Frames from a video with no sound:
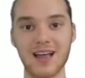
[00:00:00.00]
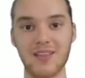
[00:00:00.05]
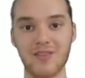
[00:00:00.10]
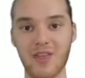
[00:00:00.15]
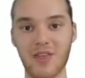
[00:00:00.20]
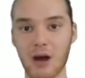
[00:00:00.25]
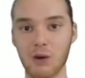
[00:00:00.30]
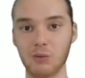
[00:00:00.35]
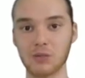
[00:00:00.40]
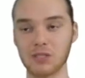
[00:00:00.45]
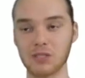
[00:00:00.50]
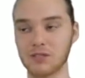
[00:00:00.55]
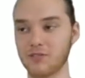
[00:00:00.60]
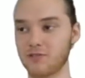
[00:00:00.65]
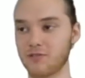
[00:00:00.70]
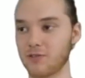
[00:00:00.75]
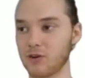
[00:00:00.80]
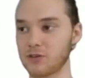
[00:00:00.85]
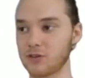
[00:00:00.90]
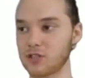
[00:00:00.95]
that was the
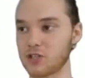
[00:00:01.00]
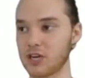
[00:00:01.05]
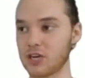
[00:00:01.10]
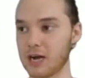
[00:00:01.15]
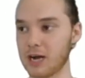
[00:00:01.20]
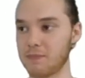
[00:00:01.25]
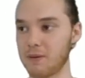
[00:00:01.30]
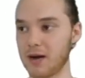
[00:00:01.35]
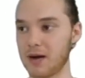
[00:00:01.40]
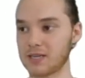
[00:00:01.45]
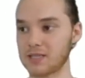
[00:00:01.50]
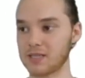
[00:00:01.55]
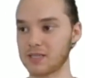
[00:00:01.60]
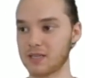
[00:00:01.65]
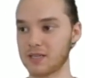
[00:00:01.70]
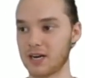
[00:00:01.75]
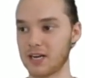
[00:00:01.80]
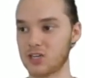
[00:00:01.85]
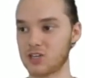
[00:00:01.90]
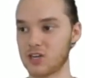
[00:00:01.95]
first
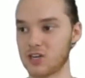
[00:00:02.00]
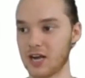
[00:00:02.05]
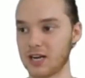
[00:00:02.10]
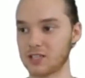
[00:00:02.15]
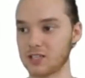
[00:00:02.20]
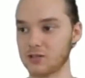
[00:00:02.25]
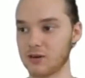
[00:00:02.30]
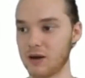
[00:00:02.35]
checkbox that I checked.